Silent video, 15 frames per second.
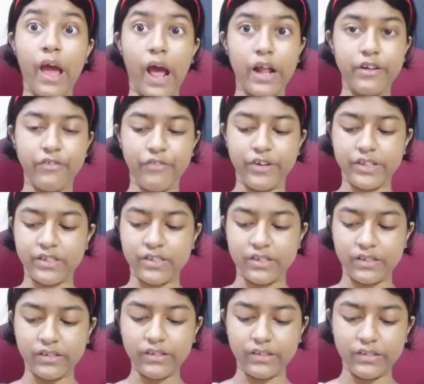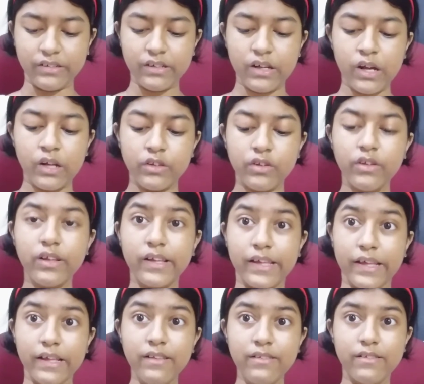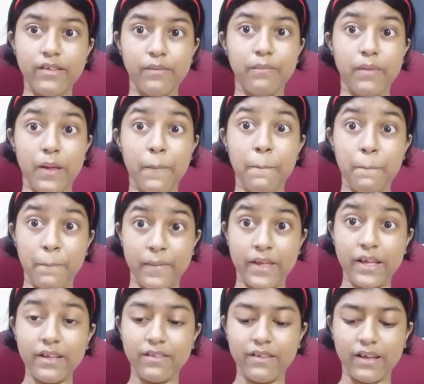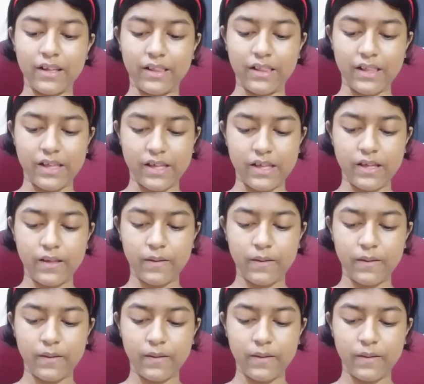and return to the kingdom immediately."